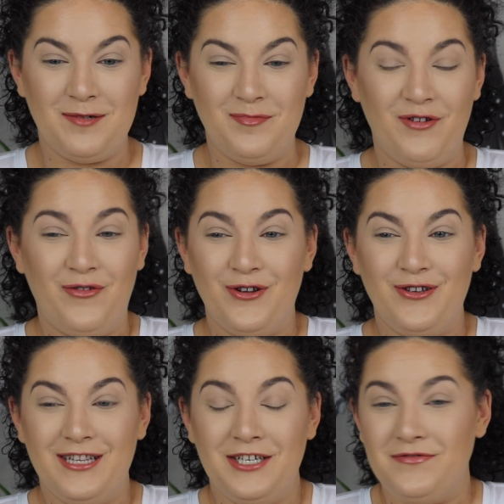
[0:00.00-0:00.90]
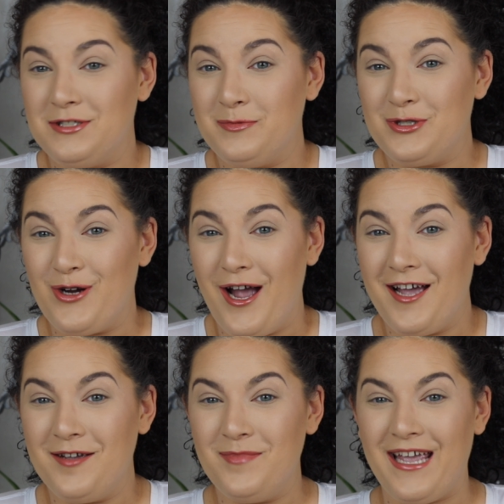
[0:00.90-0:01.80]
before you leave,
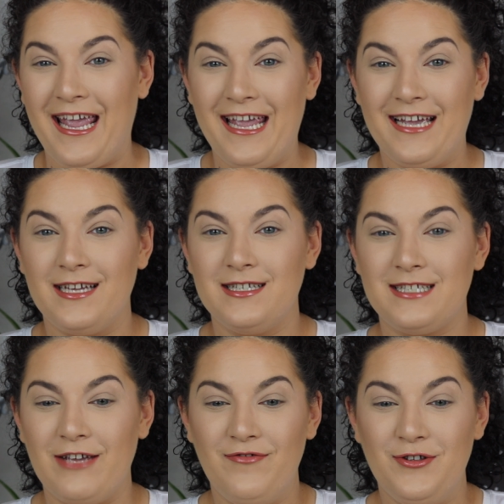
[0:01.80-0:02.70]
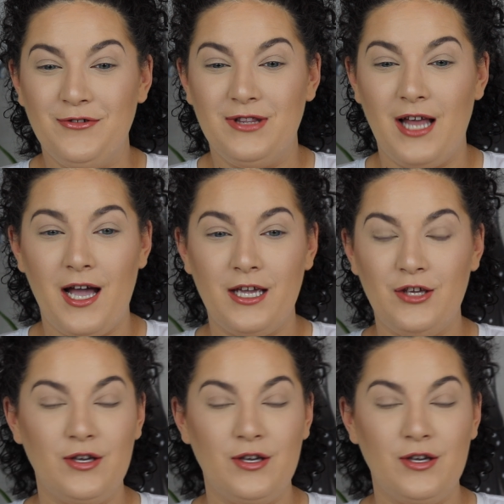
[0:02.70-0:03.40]
subscribe, and if you'd like,